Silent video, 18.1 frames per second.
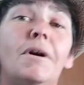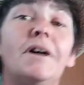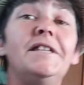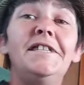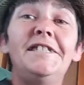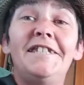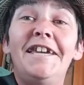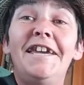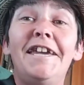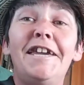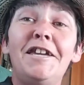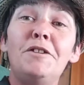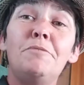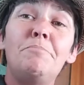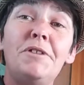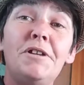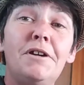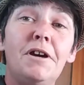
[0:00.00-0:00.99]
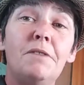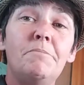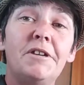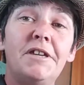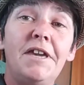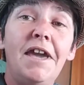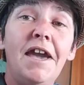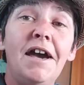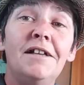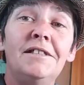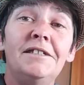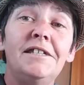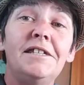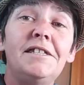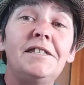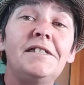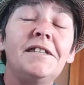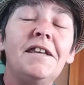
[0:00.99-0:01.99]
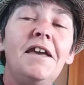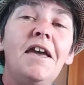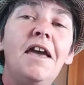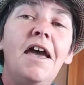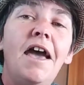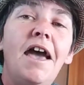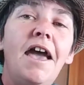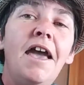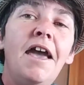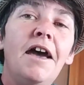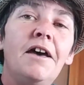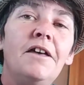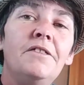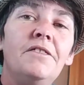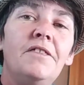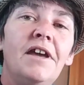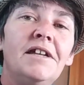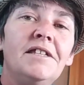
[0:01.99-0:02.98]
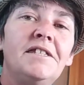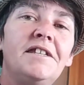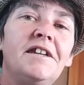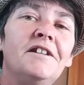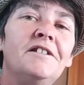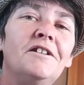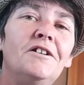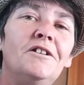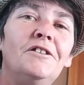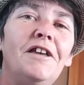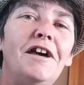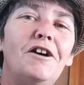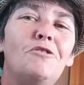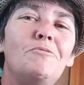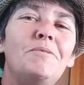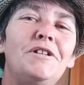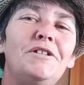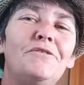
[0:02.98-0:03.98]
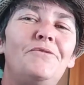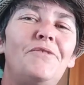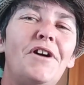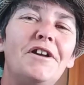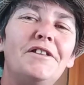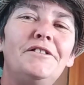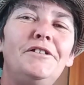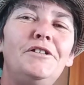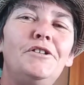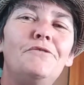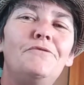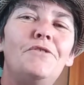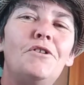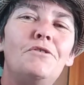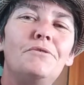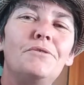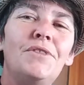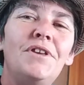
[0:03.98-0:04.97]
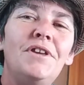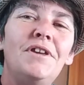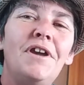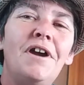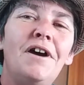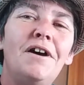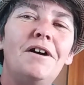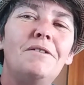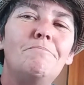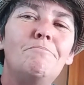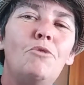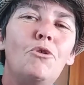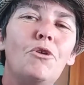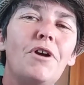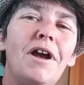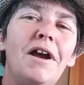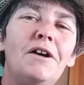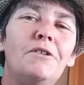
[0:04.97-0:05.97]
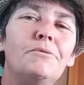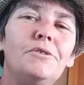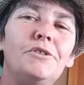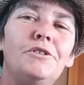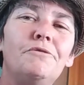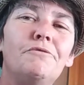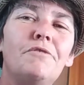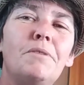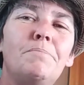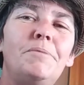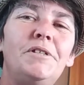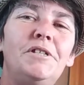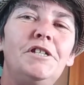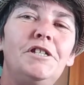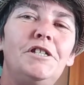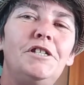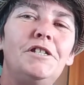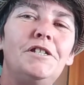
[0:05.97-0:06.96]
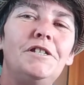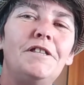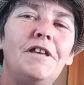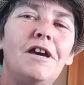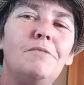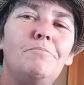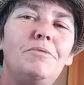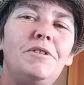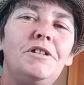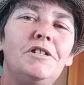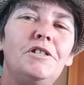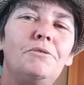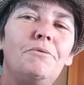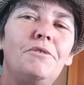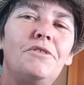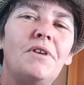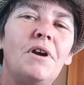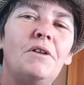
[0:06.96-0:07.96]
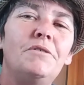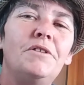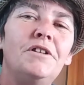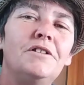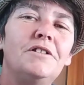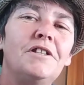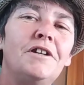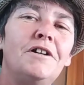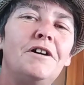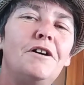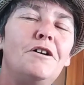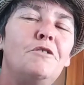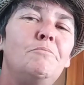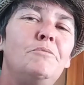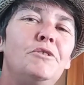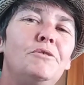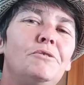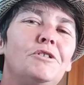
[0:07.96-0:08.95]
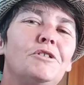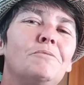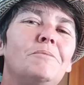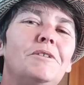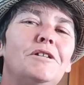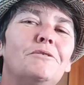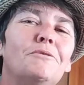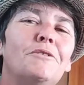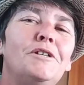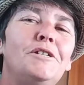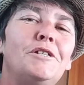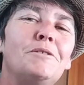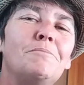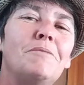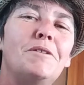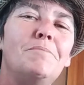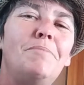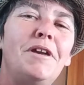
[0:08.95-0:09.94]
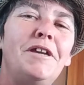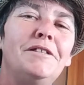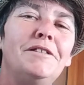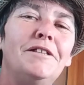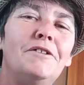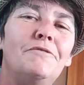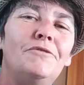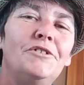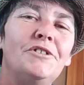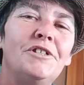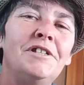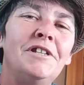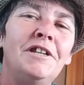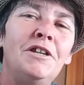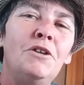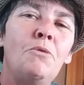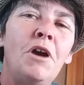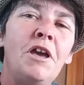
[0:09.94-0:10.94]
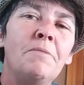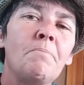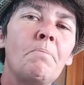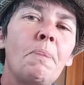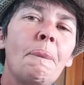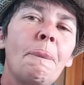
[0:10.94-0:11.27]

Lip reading: one day become a callus. And that's going to allow me to finally devote the more hours of repetition to that piece without it abusing me and raising my pain levels in any way.